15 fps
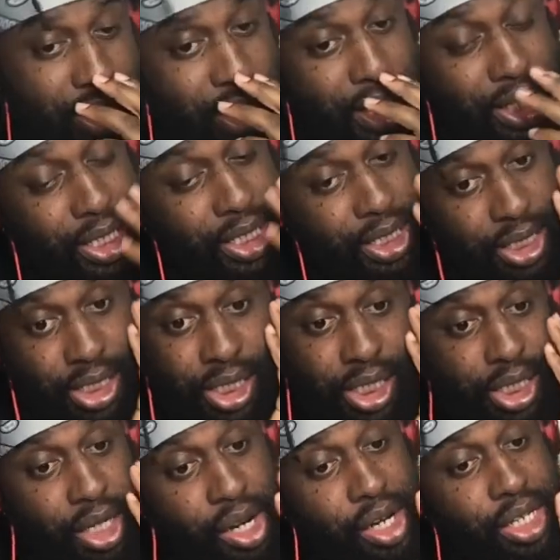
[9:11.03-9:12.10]
later. This
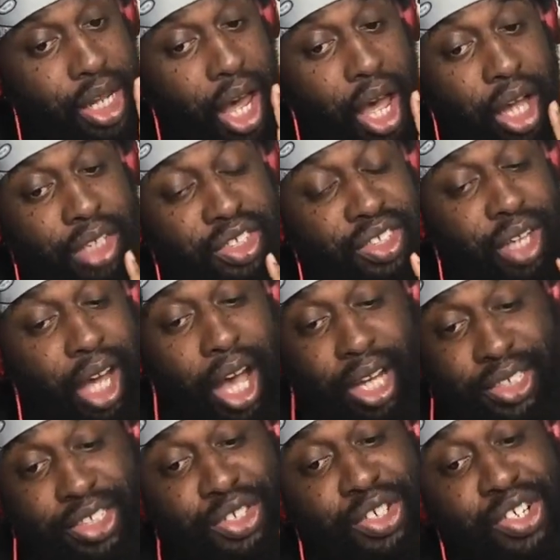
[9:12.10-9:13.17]
year's
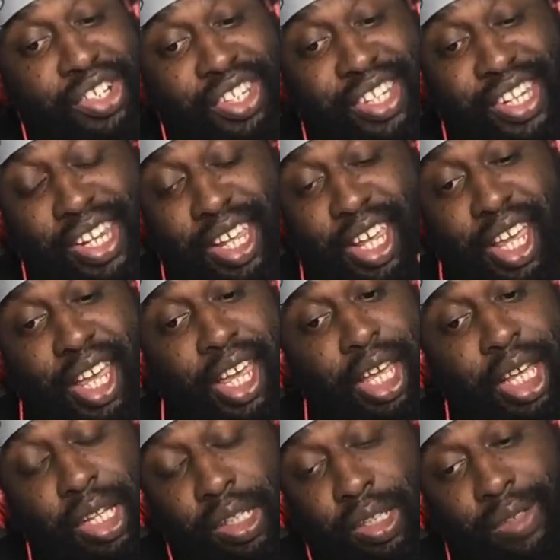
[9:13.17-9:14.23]
Oscars.
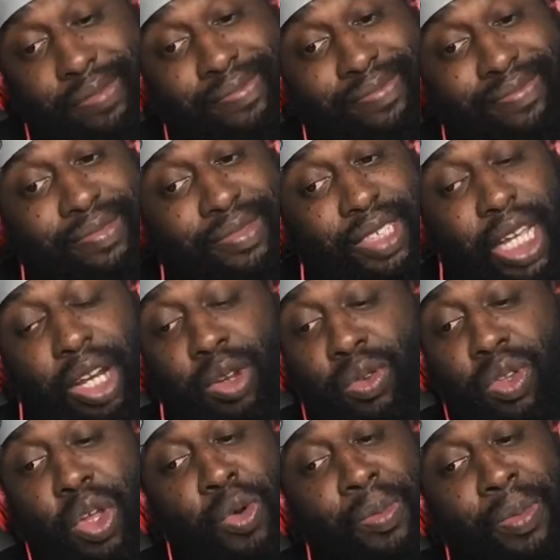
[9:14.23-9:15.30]
I don't
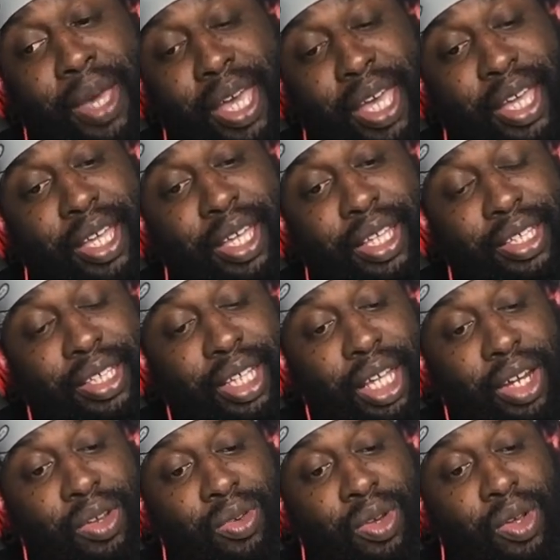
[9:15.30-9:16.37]
know, man. I'm
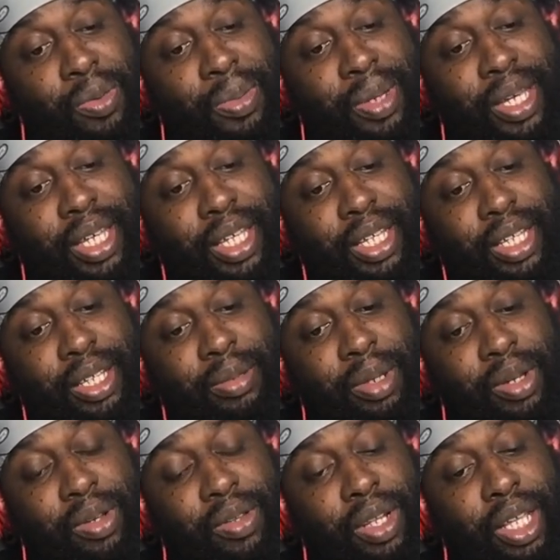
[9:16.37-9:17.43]
not
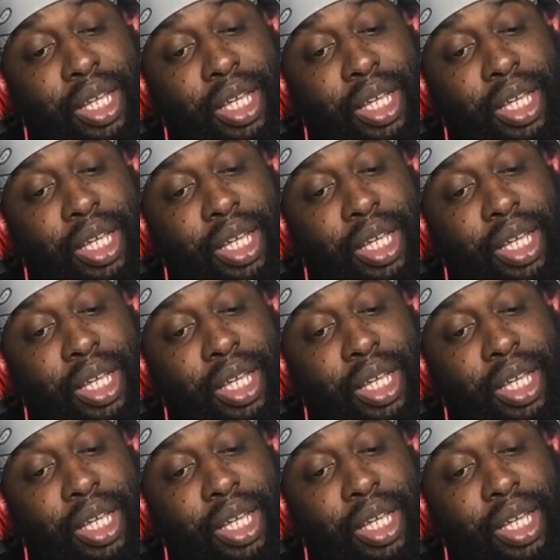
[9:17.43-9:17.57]
gonna